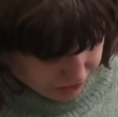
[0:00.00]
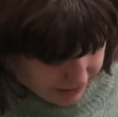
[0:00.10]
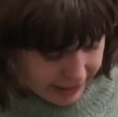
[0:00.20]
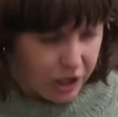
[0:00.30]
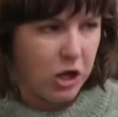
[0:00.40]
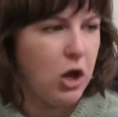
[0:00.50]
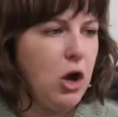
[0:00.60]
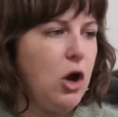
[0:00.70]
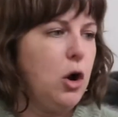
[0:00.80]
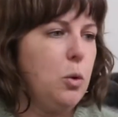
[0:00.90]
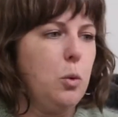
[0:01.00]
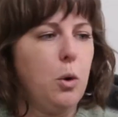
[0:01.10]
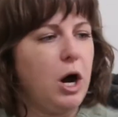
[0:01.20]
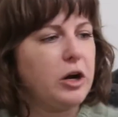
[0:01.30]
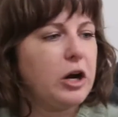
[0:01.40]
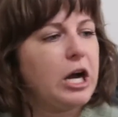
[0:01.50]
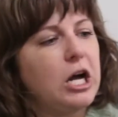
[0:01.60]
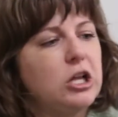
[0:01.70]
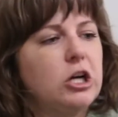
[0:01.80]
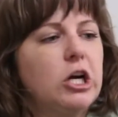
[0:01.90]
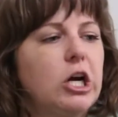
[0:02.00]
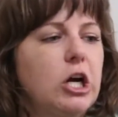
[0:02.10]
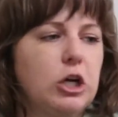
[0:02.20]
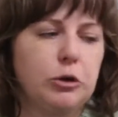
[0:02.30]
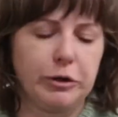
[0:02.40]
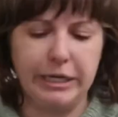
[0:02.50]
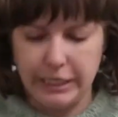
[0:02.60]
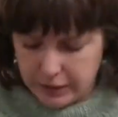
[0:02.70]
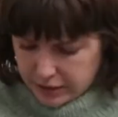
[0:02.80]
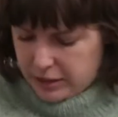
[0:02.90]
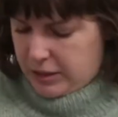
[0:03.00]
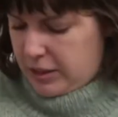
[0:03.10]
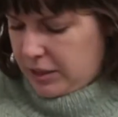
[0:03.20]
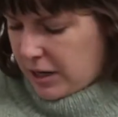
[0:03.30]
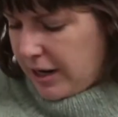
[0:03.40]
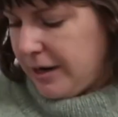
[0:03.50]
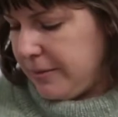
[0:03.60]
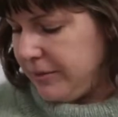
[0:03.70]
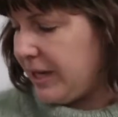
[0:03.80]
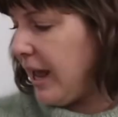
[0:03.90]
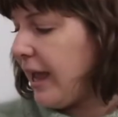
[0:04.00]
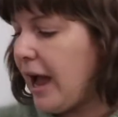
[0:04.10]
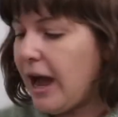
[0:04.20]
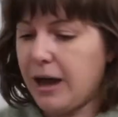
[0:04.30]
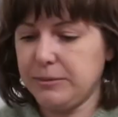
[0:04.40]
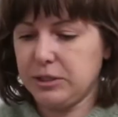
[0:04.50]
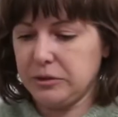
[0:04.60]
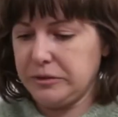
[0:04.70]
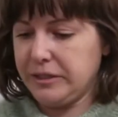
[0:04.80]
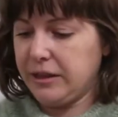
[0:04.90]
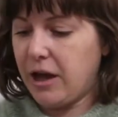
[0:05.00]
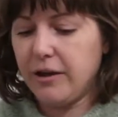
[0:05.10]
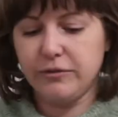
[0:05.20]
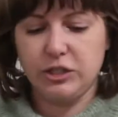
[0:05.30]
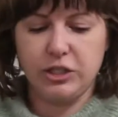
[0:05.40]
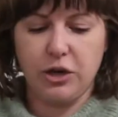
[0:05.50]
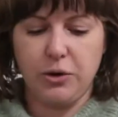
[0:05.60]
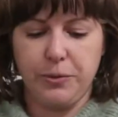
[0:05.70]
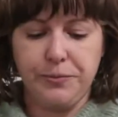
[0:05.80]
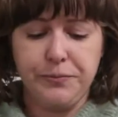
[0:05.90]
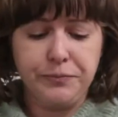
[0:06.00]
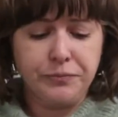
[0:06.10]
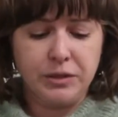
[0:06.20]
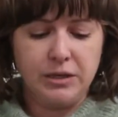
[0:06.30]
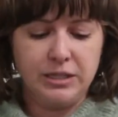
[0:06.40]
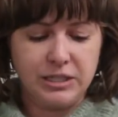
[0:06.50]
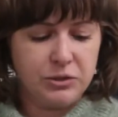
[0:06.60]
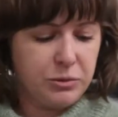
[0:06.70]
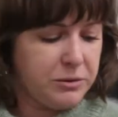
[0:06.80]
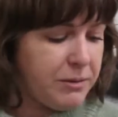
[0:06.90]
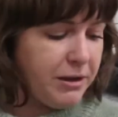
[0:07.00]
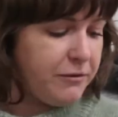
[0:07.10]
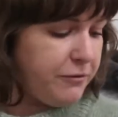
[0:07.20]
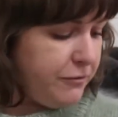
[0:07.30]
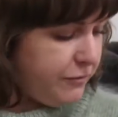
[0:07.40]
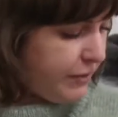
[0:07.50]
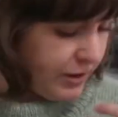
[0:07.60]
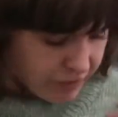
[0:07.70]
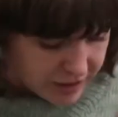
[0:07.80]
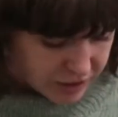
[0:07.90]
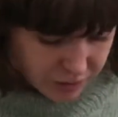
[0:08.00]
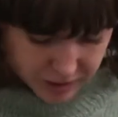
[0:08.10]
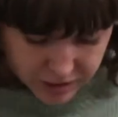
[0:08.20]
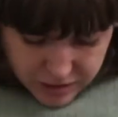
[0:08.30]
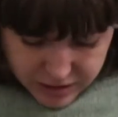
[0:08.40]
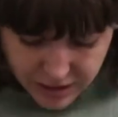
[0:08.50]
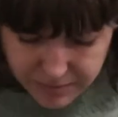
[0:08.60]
like, watercolor green that I absolutely love. So this is one of my favorite sweaters that I've